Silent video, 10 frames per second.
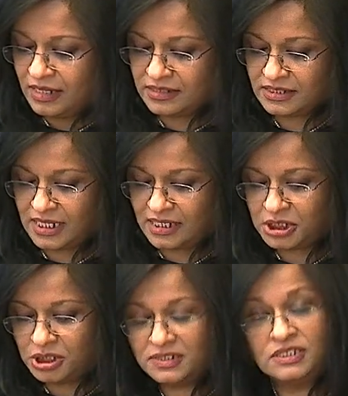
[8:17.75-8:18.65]
The
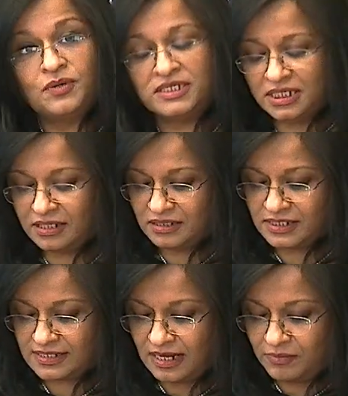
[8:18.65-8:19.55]
statue sweating in the
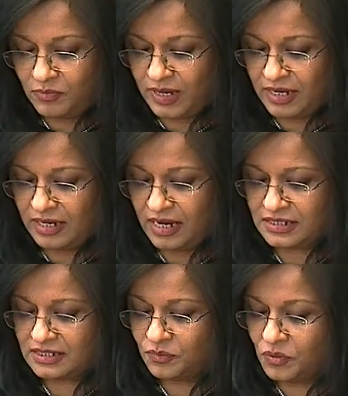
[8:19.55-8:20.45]
same way
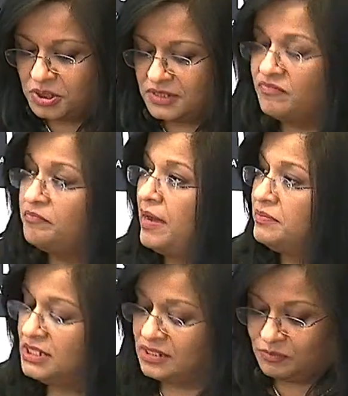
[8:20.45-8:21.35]
as the waters of
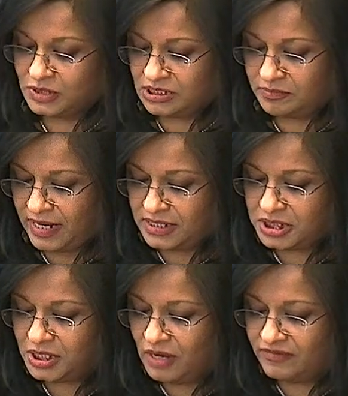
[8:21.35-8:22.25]
baptism were
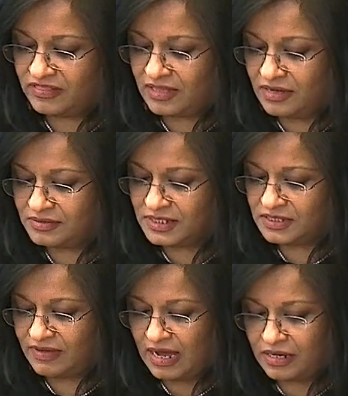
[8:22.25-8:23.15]
splashing over thousands
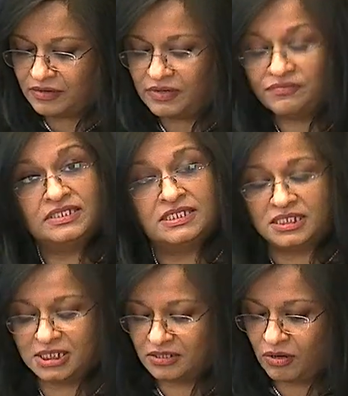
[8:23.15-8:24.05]
of angry and
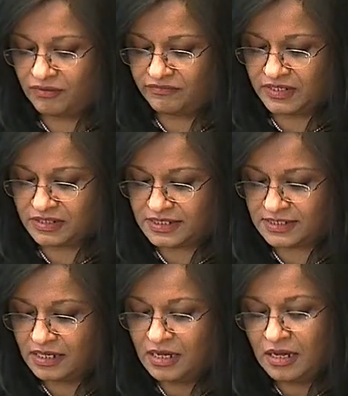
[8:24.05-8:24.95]
resistant converts
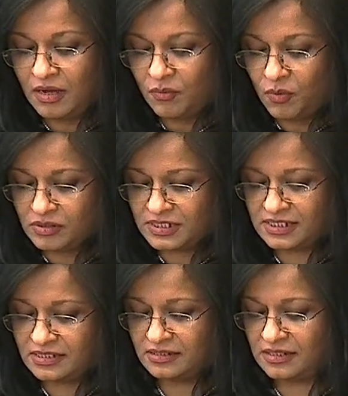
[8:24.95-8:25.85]

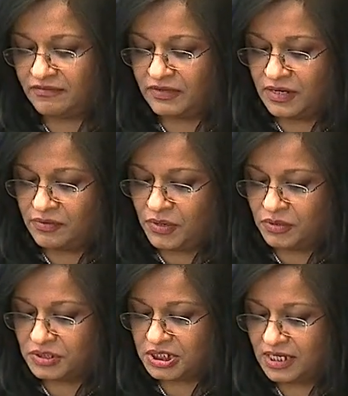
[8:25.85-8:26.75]
was, Xavier
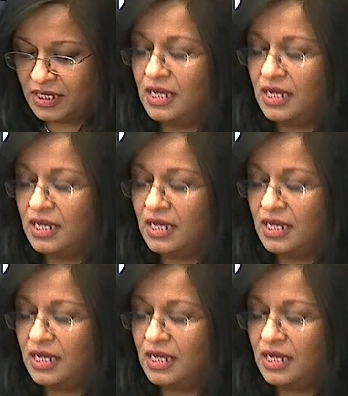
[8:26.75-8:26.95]
wrote,